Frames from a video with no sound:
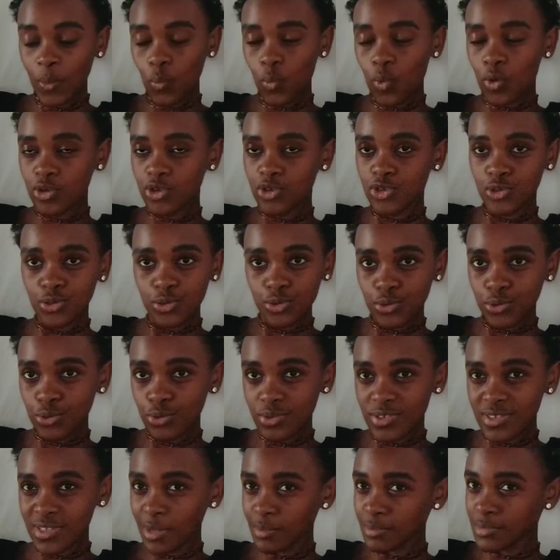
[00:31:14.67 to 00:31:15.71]
what you
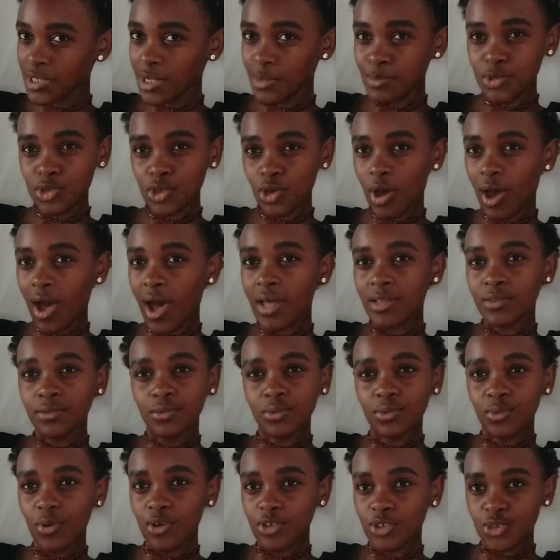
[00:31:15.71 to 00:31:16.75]
do, sometimes you're heard
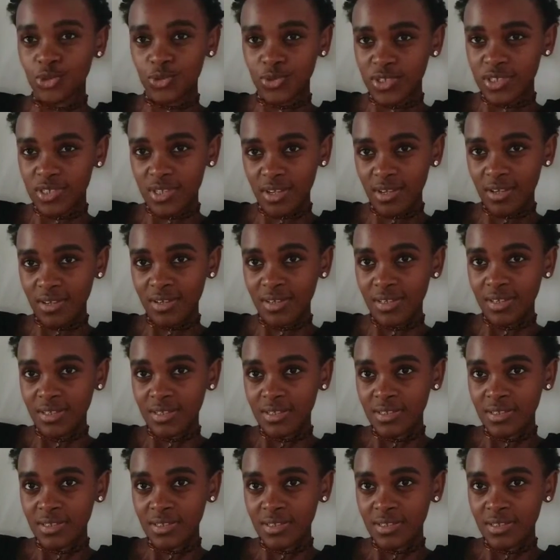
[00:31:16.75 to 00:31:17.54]
through what you say,